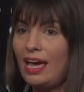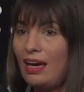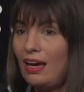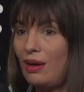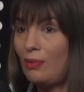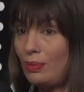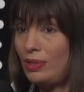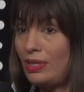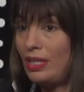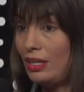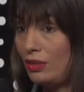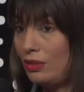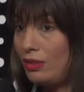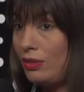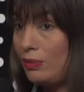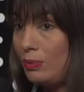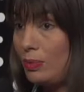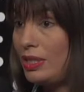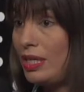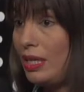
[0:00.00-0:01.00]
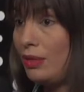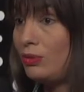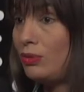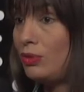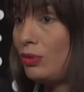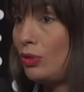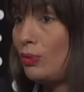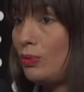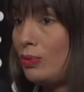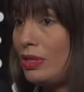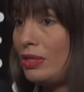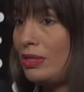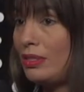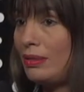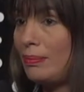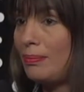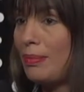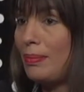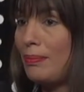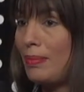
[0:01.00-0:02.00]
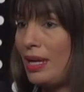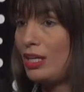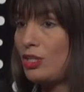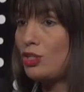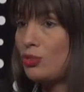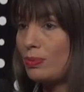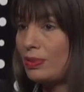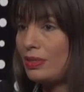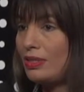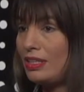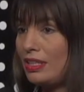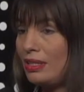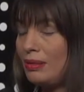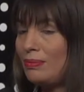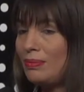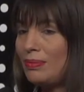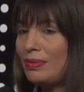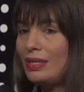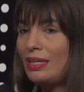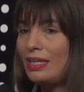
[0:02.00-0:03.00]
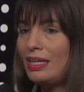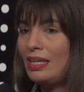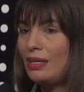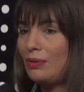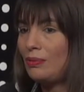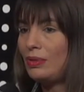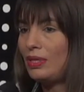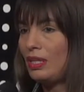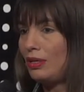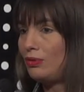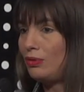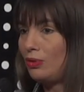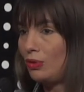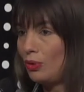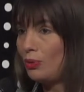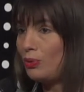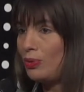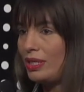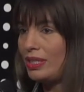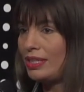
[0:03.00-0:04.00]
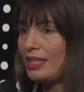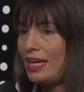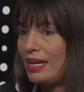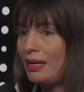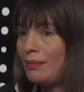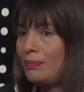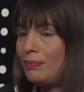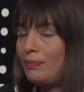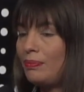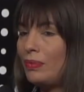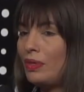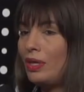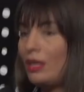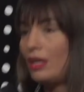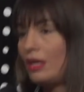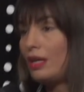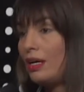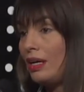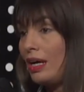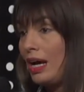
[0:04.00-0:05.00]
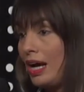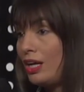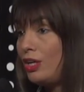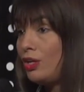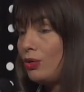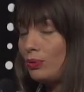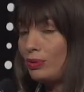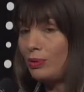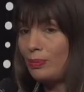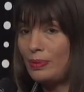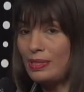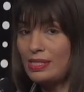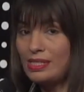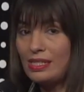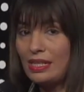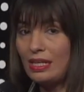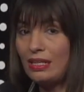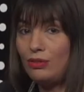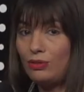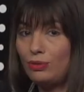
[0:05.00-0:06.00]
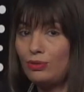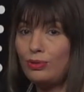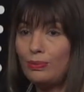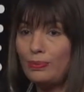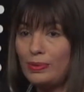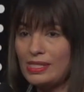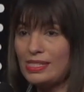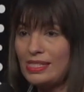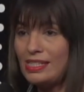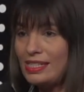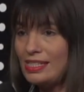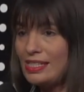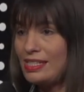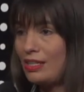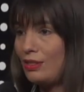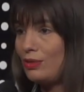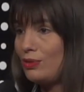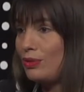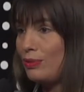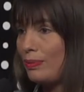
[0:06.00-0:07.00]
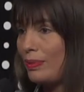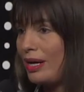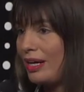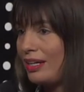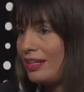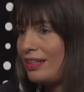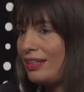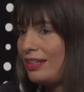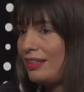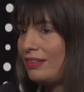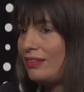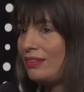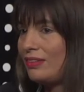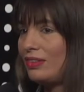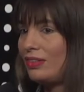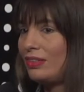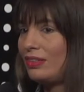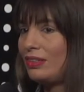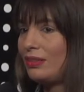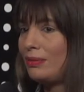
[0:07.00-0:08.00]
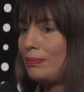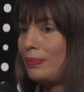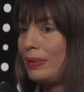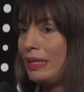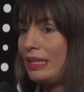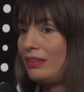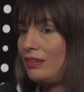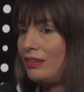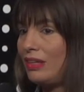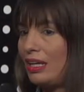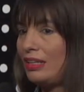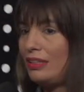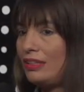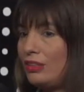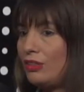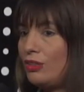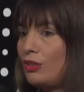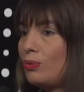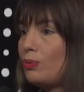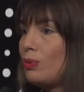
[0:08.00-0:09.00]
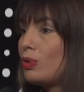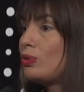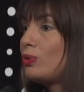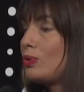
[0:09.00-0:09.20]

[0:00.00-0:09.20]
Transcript: without knowing my management team, without knowing them. I knew the business, I knew the market, but I didn't know what to